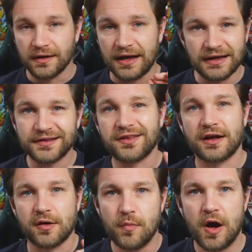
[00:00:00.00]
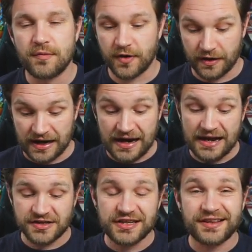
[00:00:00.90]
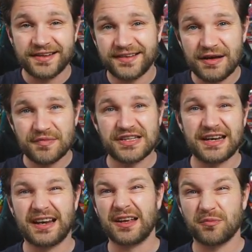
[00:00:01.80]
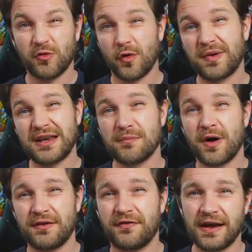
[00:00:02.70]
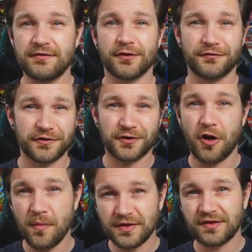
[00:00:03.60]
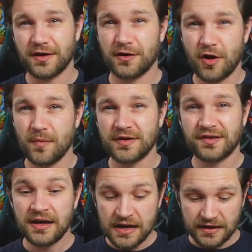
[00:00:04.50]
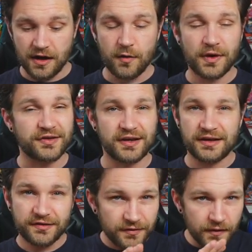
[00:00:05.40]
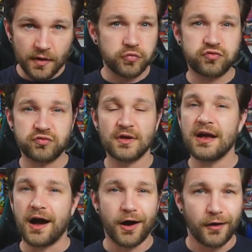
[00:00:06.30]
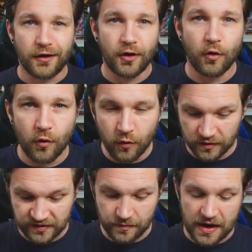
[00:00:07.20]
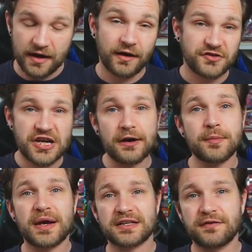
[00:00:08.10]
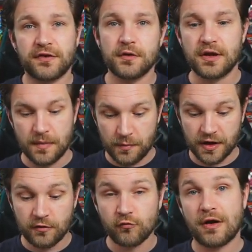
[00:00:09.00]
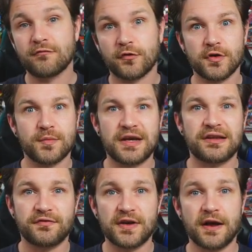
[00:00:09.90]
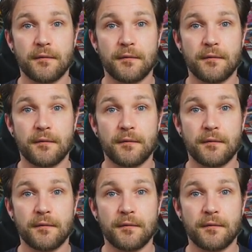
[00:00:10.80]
it's like mind-blowing. And actually this set in particular is probably my favorite. For the commons and uncommons, the artworks in this are awesome, and I've cherry picked a few of them and we're going to run through them in this video.